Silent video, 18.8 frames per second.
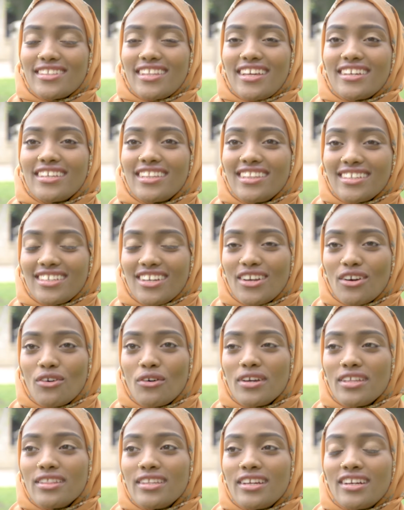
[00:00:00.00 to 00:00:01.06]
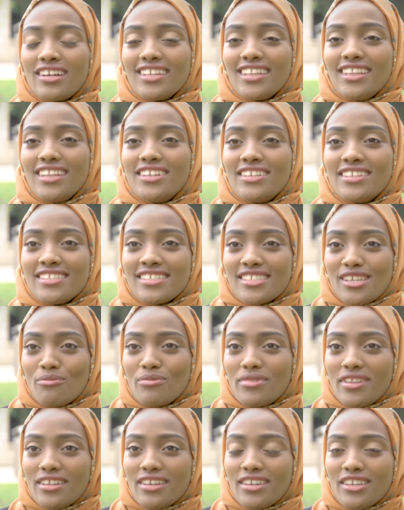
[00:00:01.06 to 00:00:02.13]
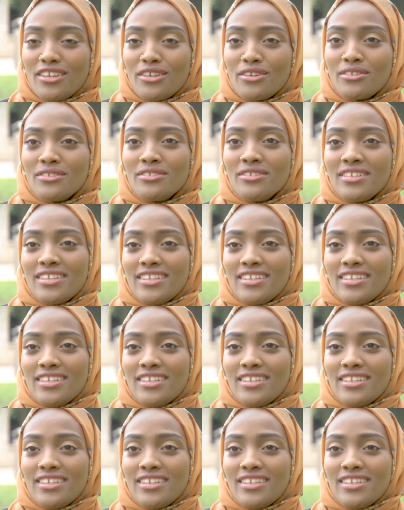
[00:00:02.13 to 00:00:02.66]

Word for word: to like go in there, learn something new,